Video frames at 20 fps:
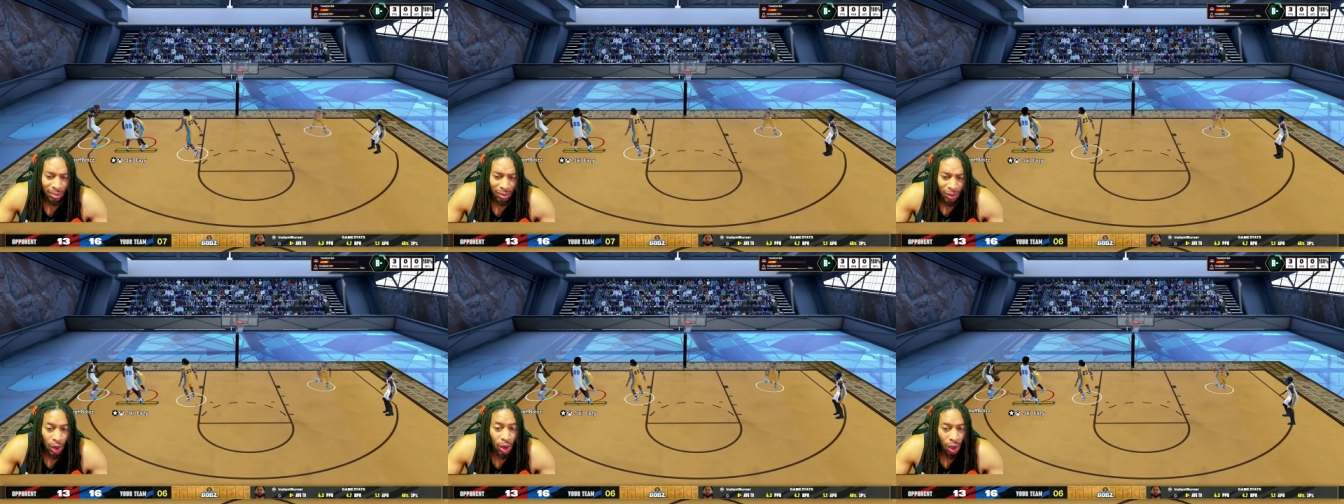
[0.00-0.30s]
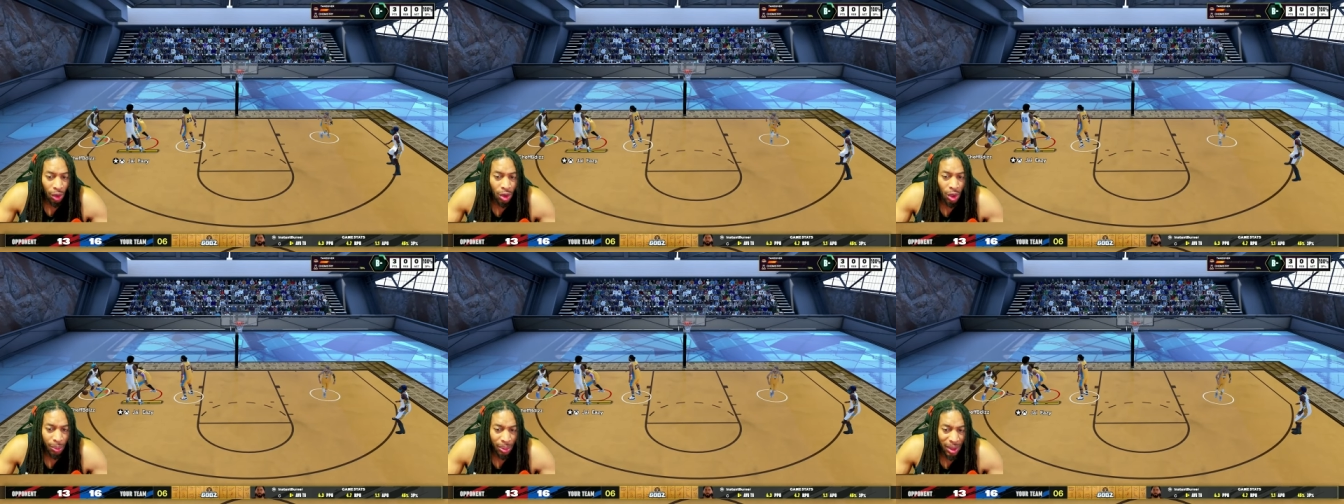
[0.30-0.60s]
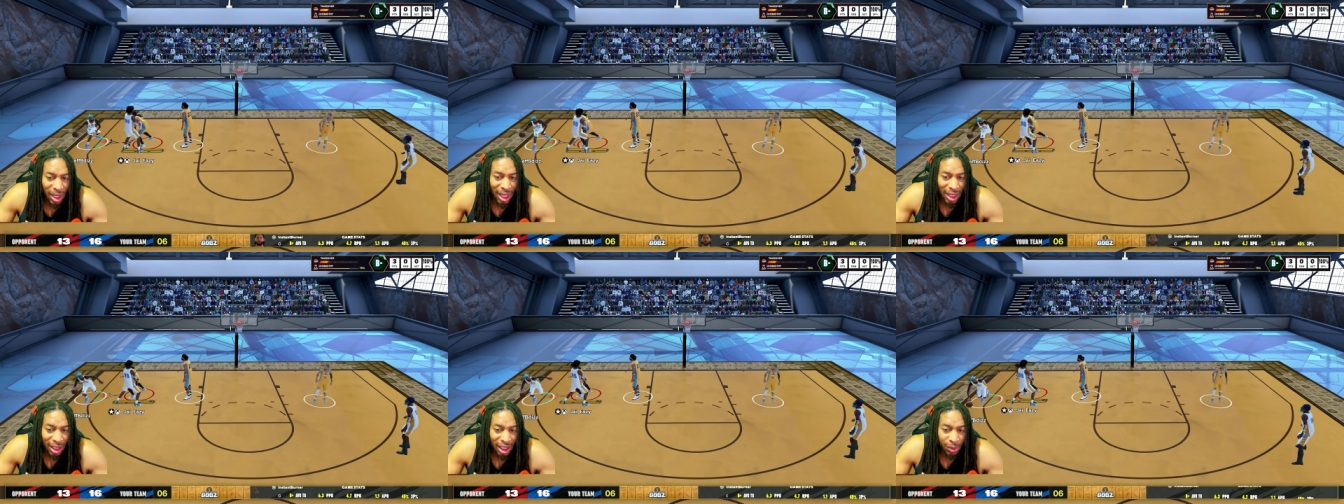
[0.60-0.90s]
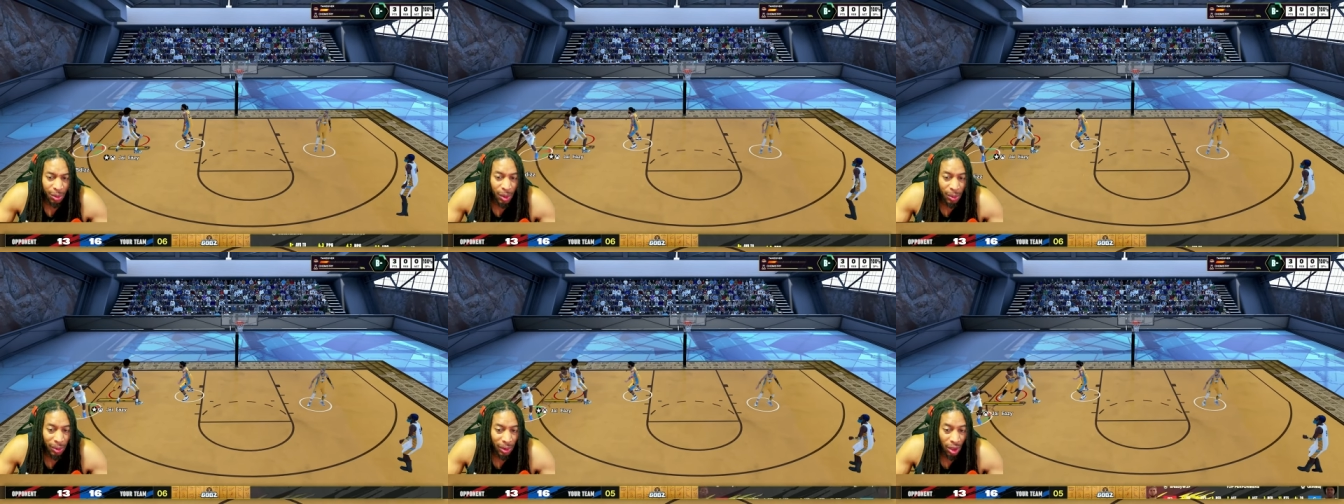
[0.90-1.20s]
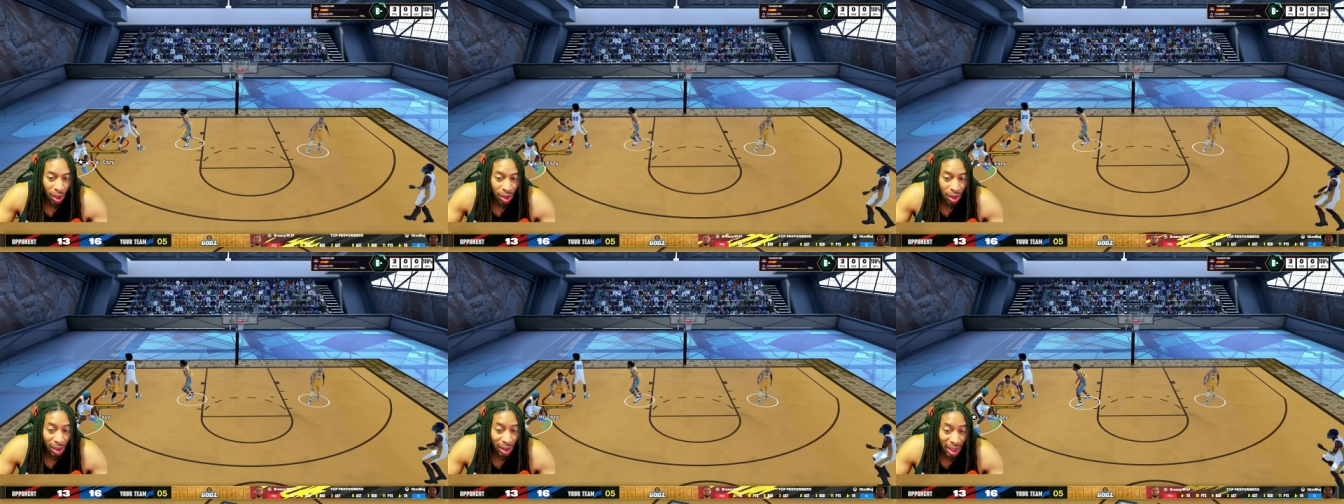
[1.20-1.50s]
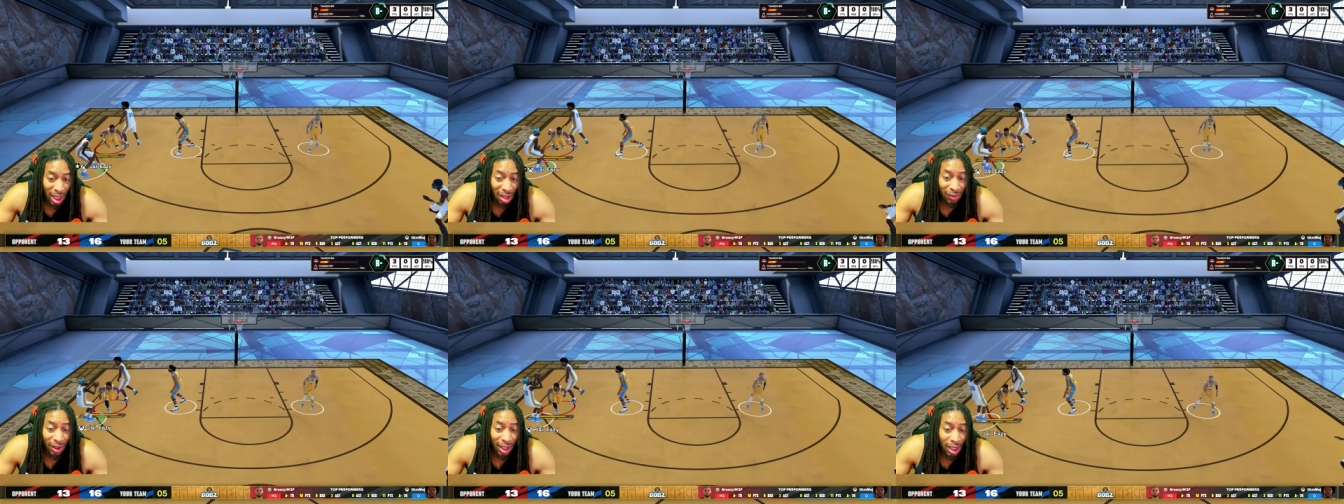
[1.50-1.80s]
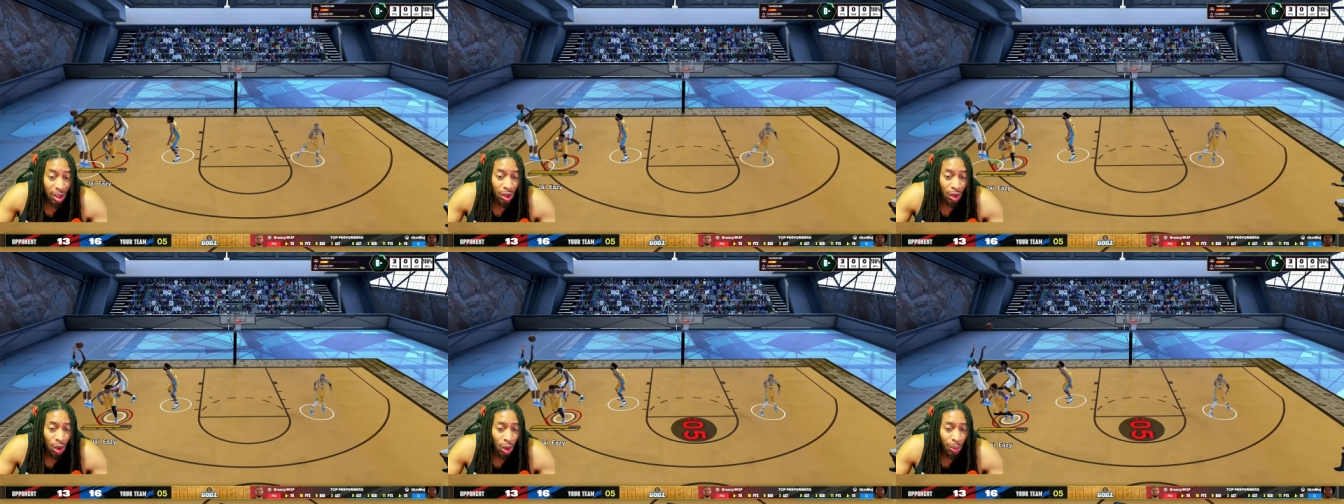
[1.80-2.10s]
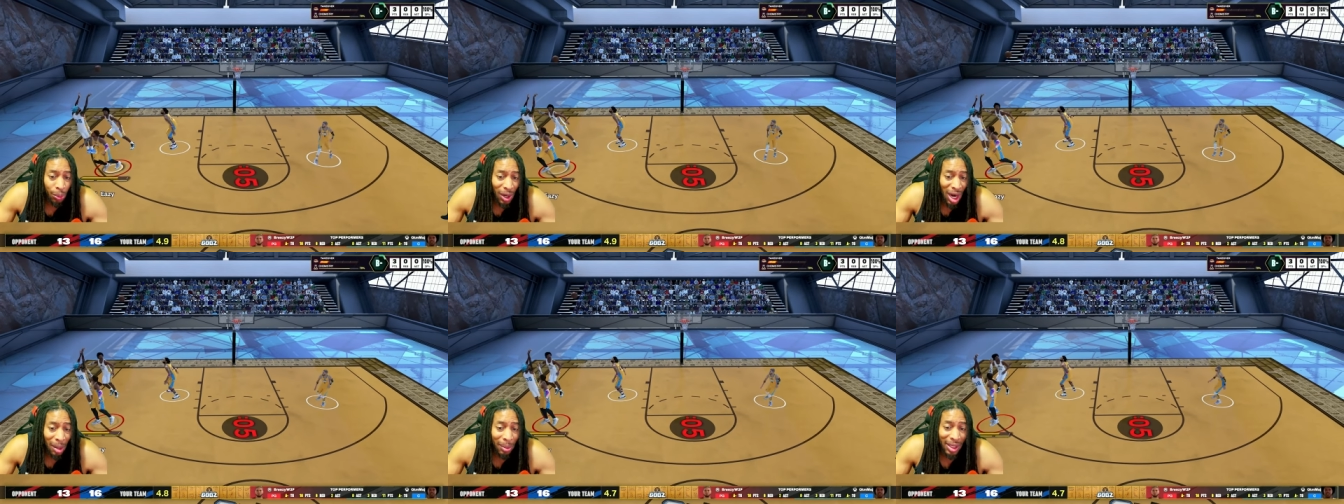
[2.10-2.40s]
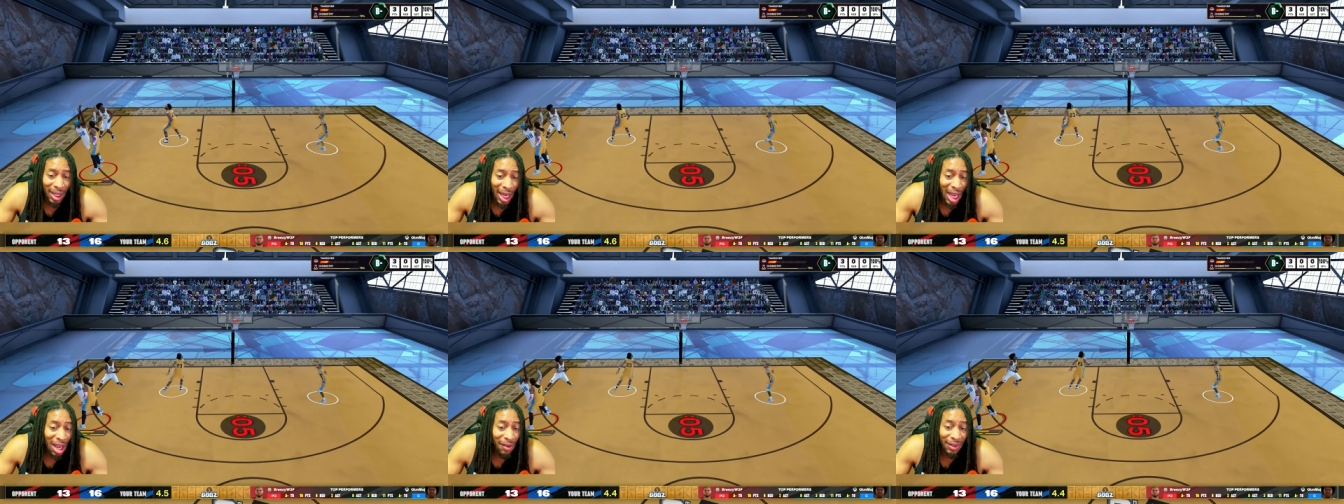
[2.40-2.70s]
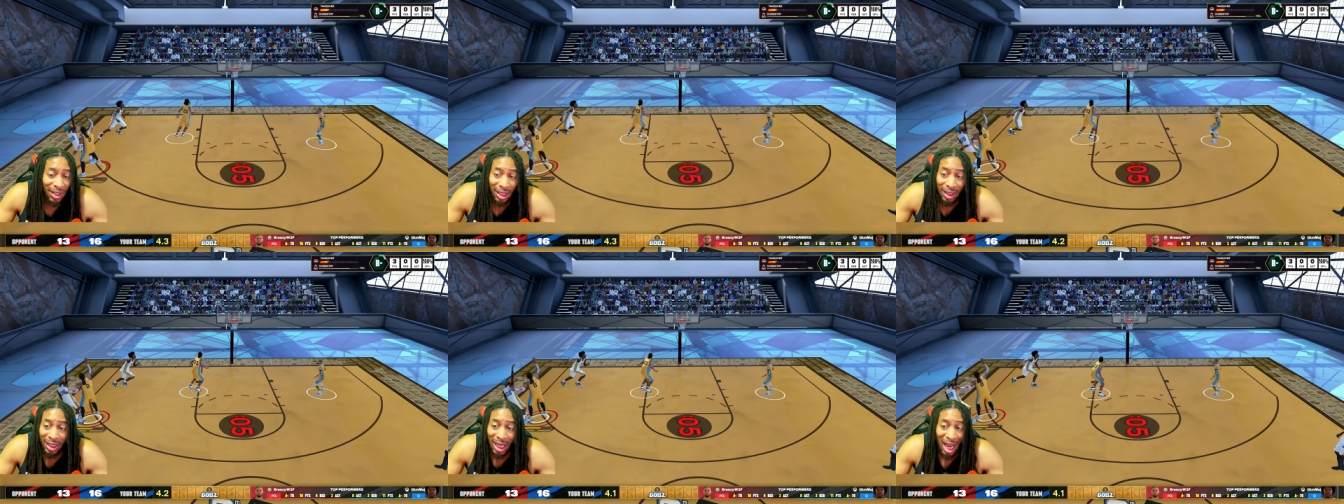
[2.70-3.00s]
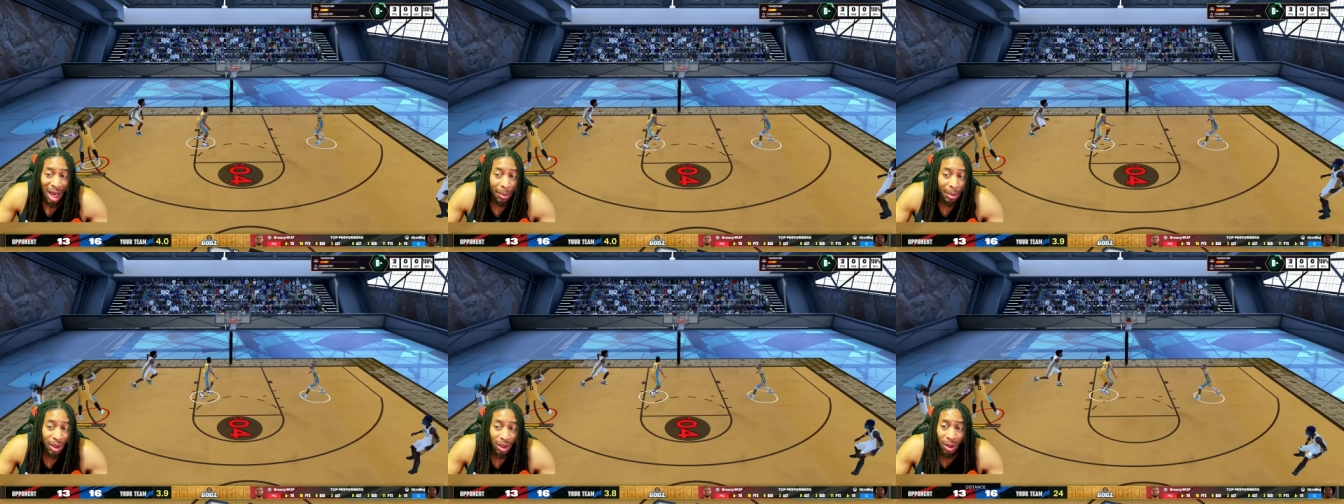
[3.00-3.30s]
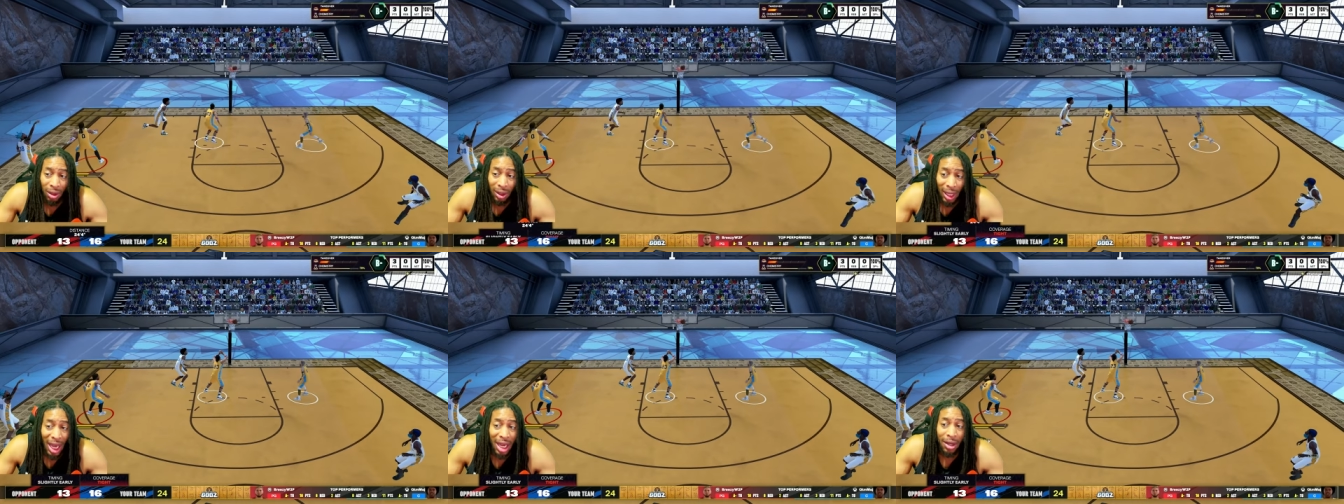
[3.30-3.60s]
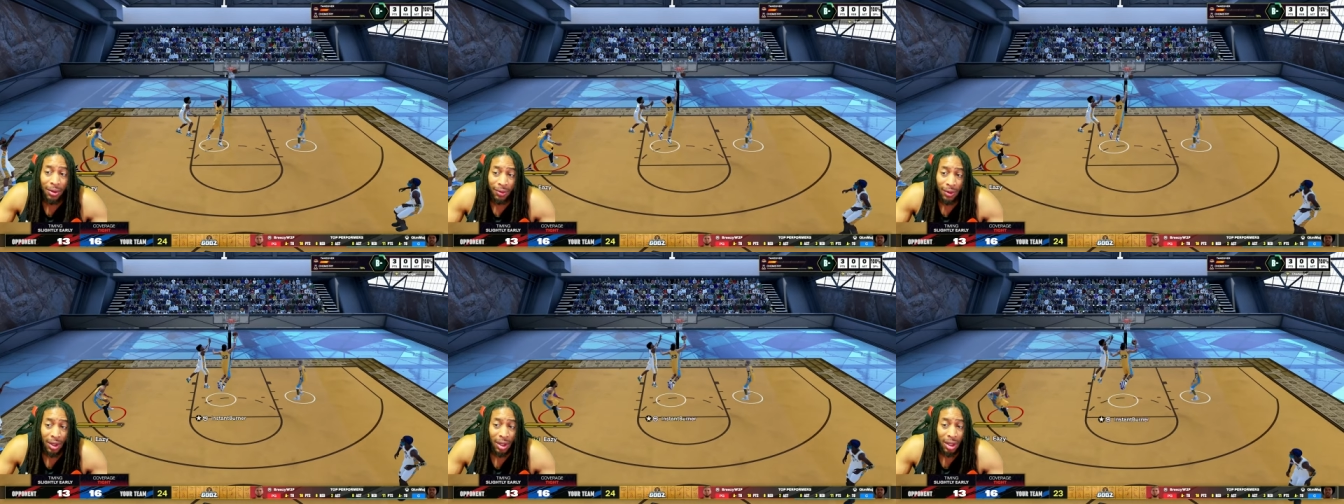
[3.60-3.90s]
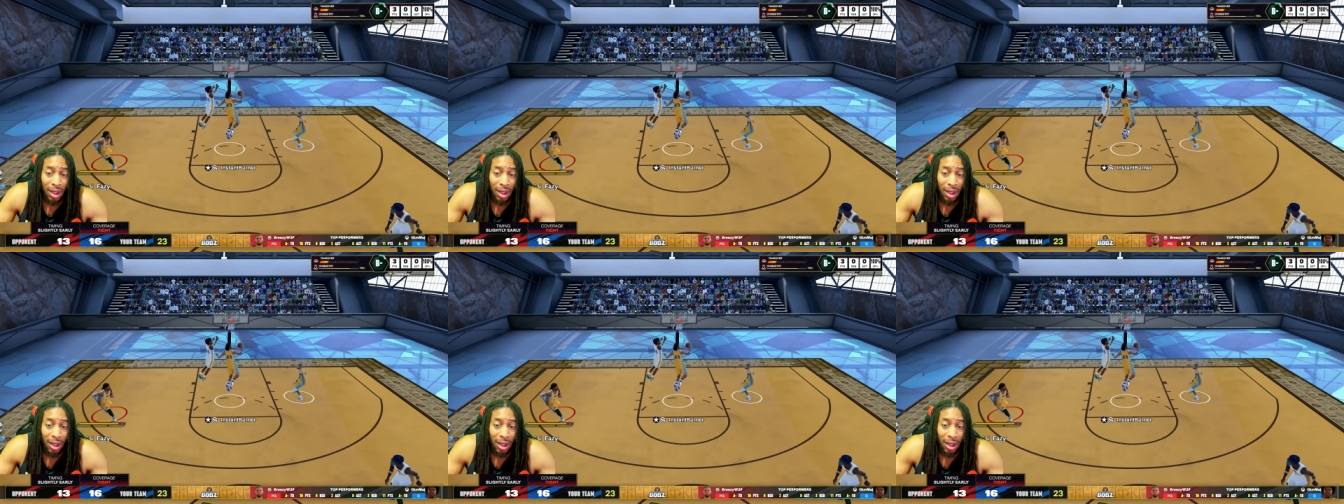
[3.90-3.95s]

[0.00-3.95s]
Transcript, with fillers: you know you're playing against people on your level, and you're probably having the time of your life